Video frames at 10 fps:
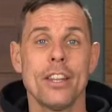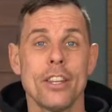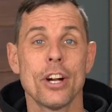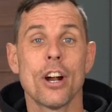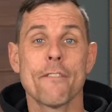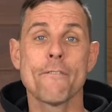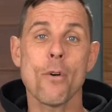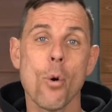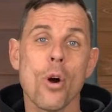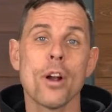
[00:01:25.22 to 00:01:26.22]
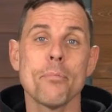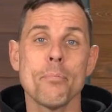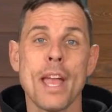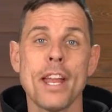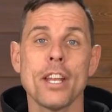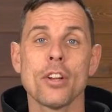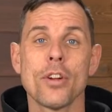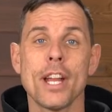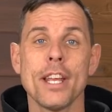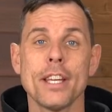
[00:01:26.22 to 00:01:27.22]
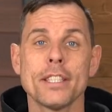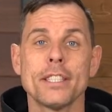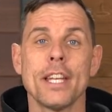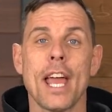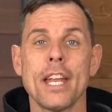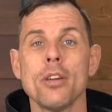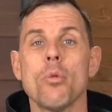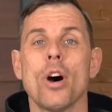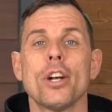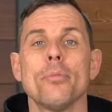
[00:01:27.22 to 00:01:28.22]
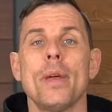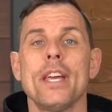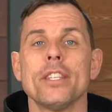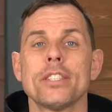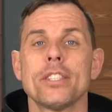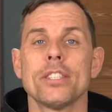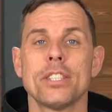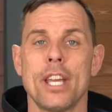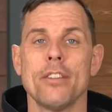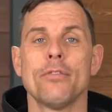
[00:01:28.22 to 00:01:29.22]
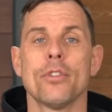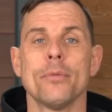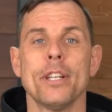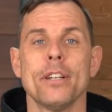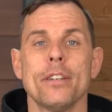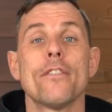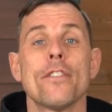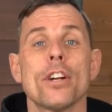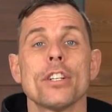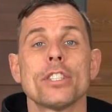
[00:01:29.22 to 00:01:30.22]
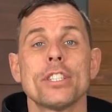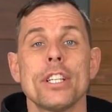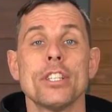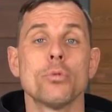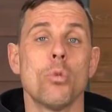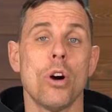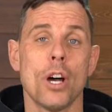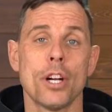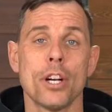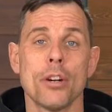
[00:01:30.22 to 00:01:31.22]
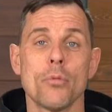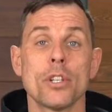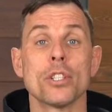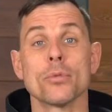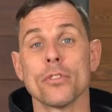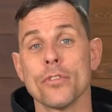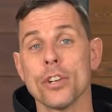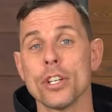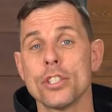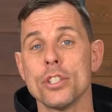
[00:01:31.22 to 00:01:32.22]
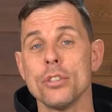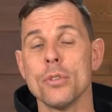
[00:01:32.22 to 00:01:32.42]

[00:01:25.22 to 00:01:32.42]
There are four main ingredients in any water-based stain formula. First is water, which is referred to